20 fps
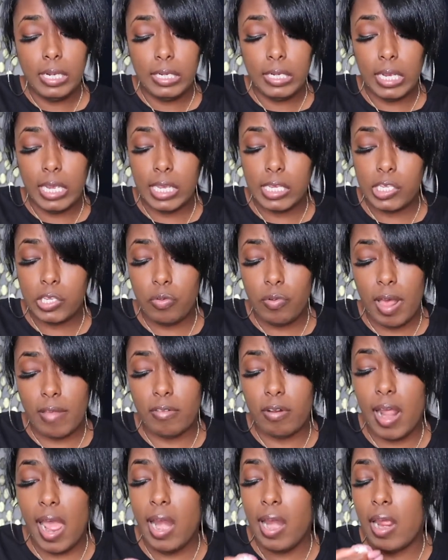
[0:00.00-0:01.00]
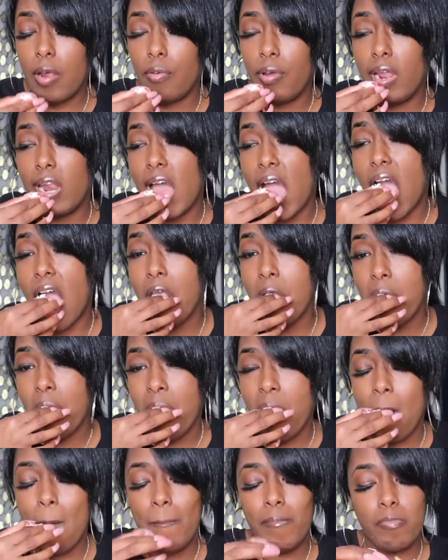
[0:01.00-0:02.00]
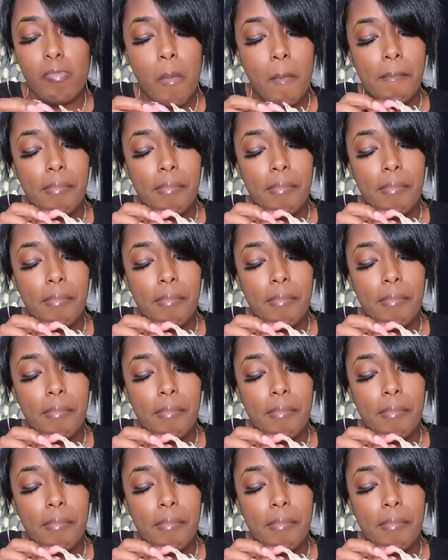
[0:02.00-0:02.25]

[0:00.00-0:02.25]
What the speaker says: And soon after that, they realize, you know,